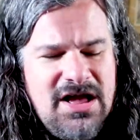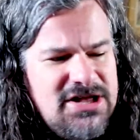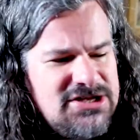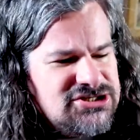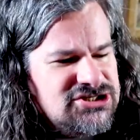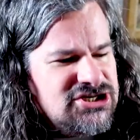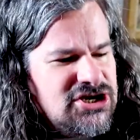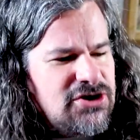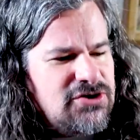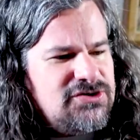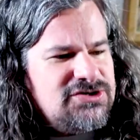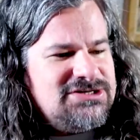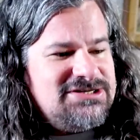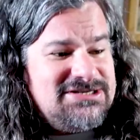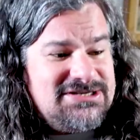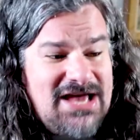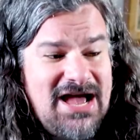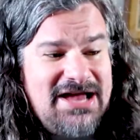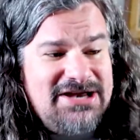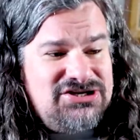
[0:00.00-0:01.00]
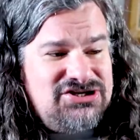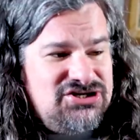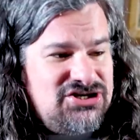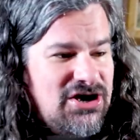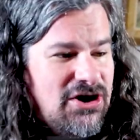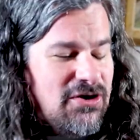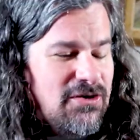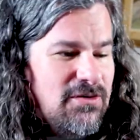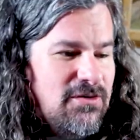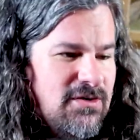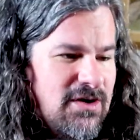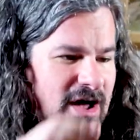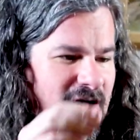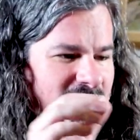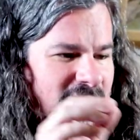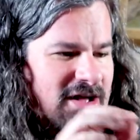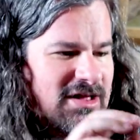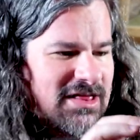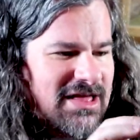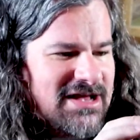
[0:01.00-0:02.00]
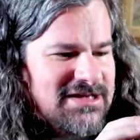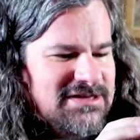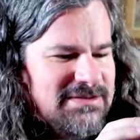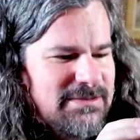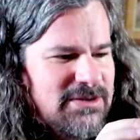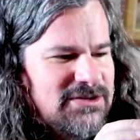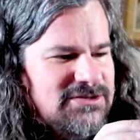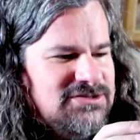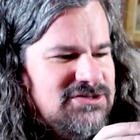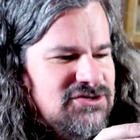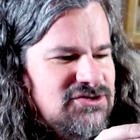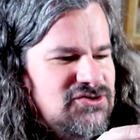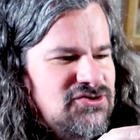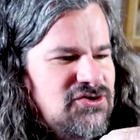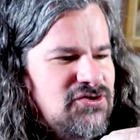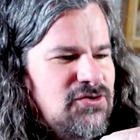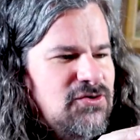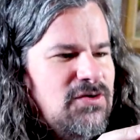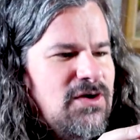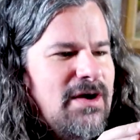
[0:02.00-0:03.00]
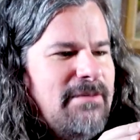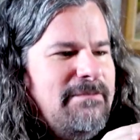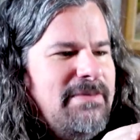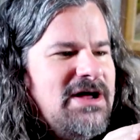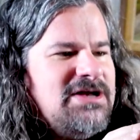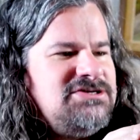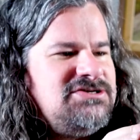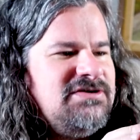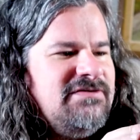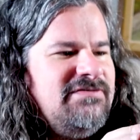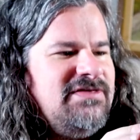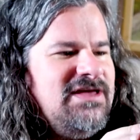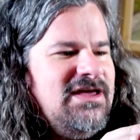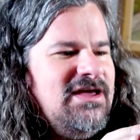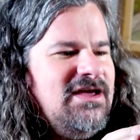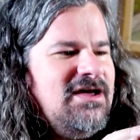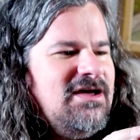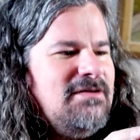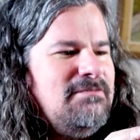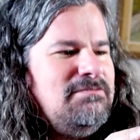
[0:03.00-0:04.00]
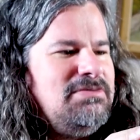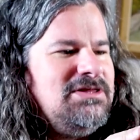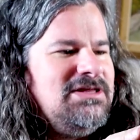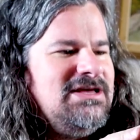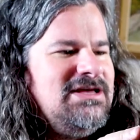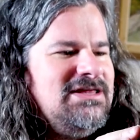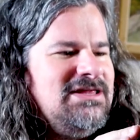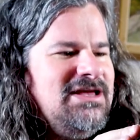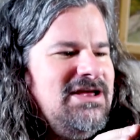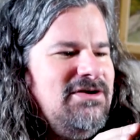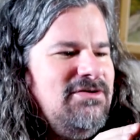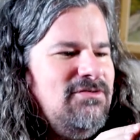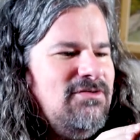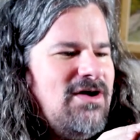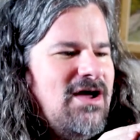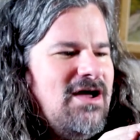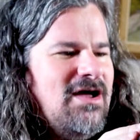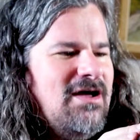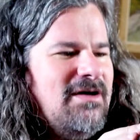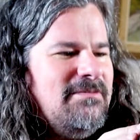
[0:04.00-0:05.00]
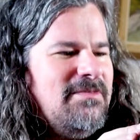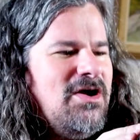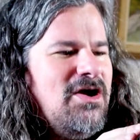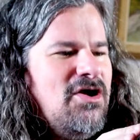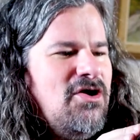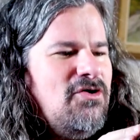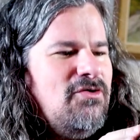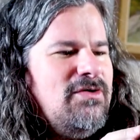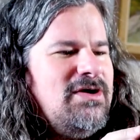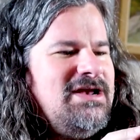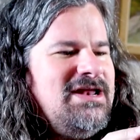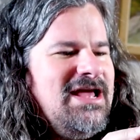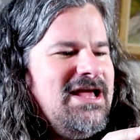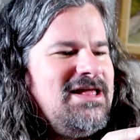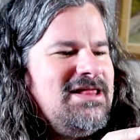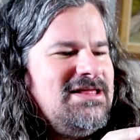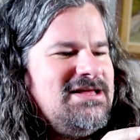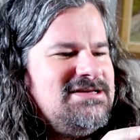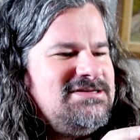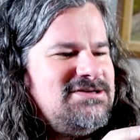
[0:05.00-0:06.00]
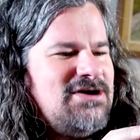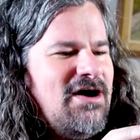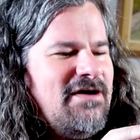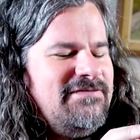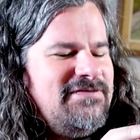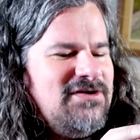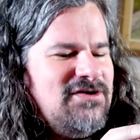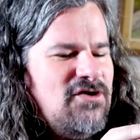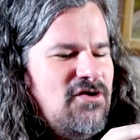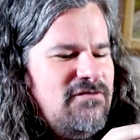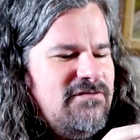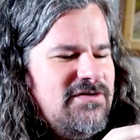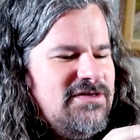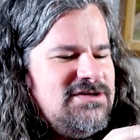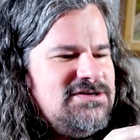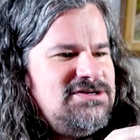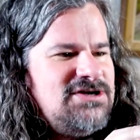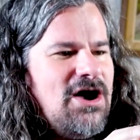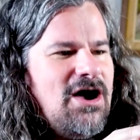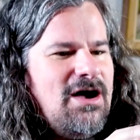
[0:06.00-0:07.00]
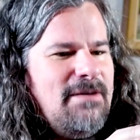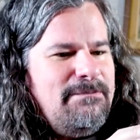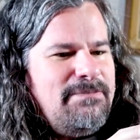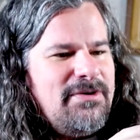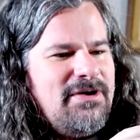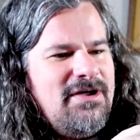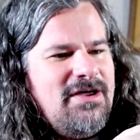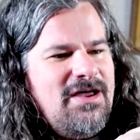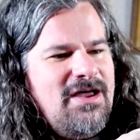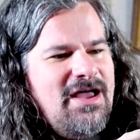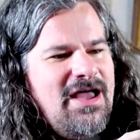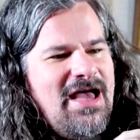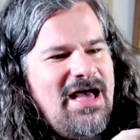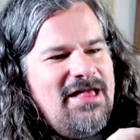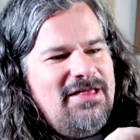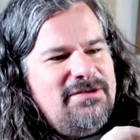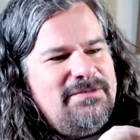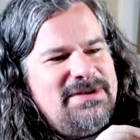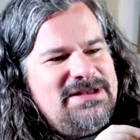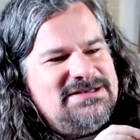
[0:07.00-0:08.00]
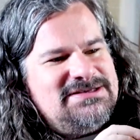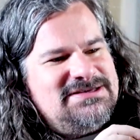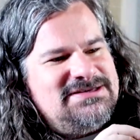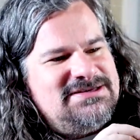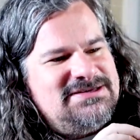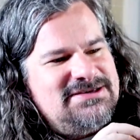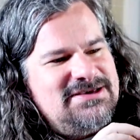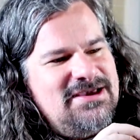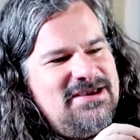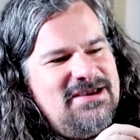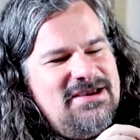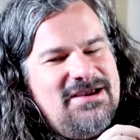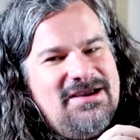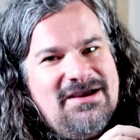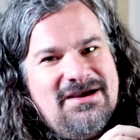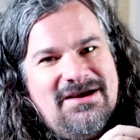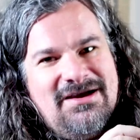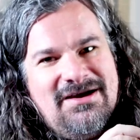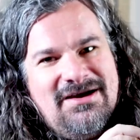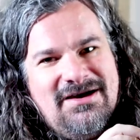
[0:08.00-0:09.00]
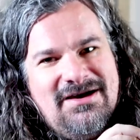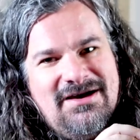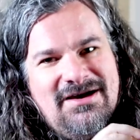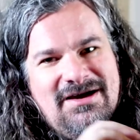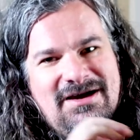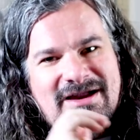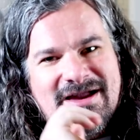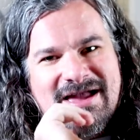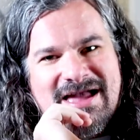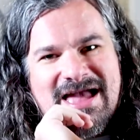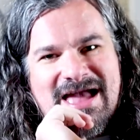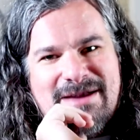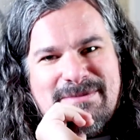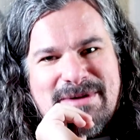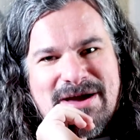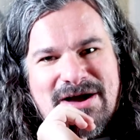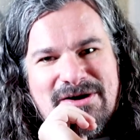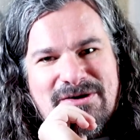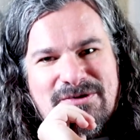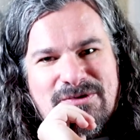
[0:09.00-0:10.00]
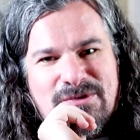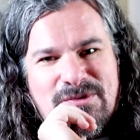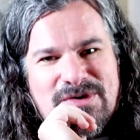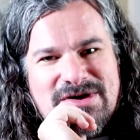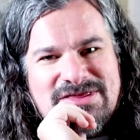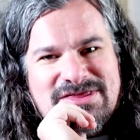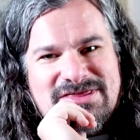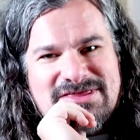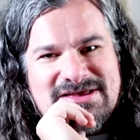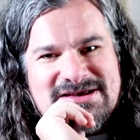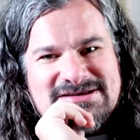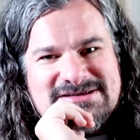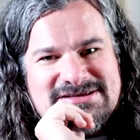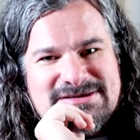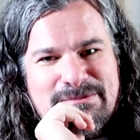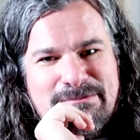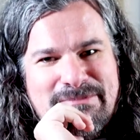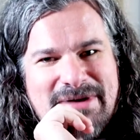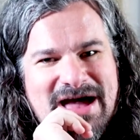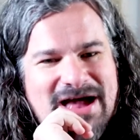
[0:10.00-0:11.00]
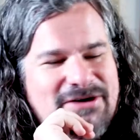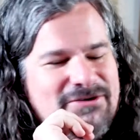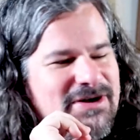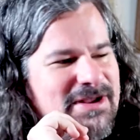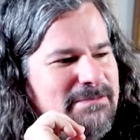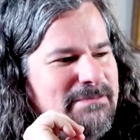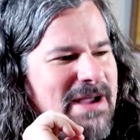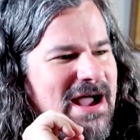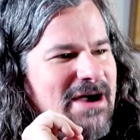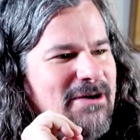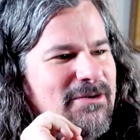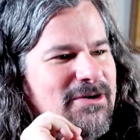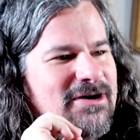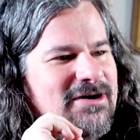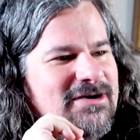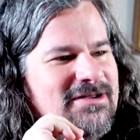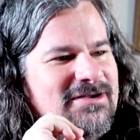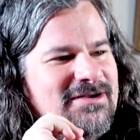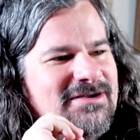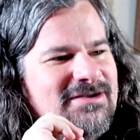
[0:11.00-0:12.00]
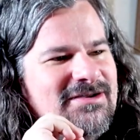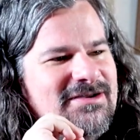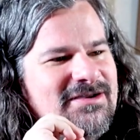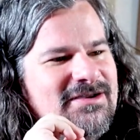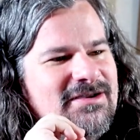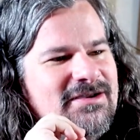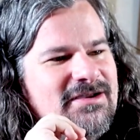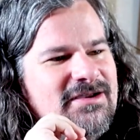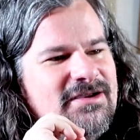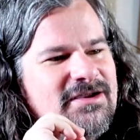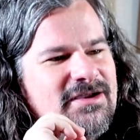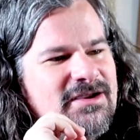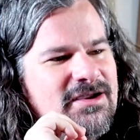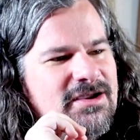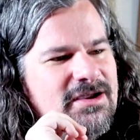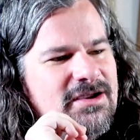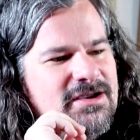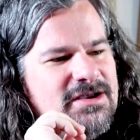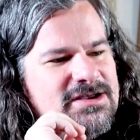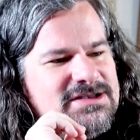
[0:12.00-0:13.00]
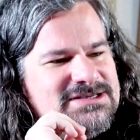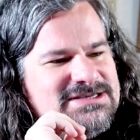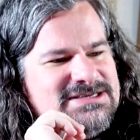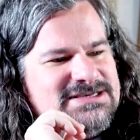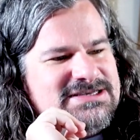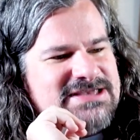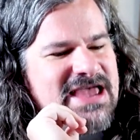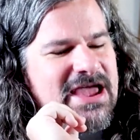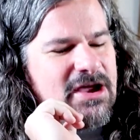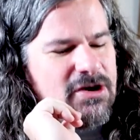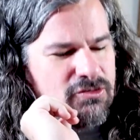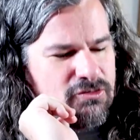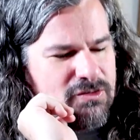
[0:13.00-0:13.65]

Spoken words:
So Sideshow Collectibles, who do a bunch of the completely ridiculous, often over-the-top elements, came out with this battery-powered scale